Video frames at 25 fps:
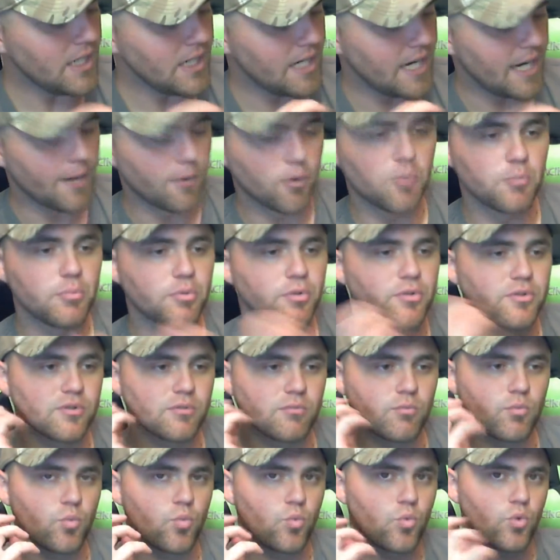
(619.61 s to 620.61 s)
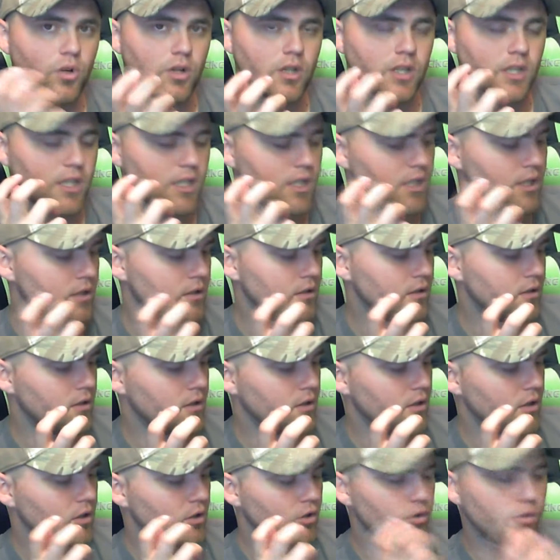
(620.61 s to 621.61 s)
and I'm going to put some really
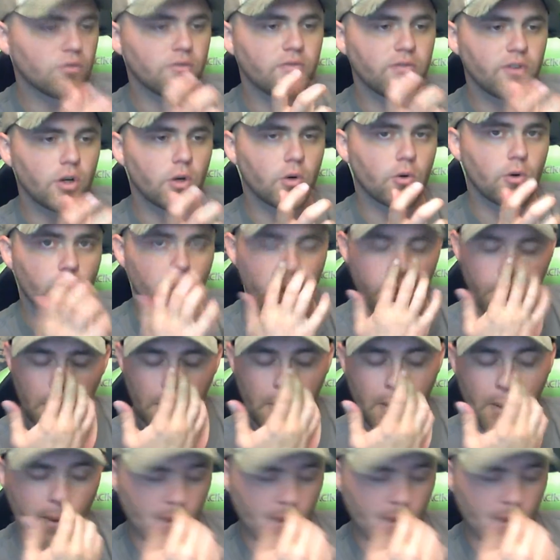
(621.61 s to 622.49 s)
good Velcro,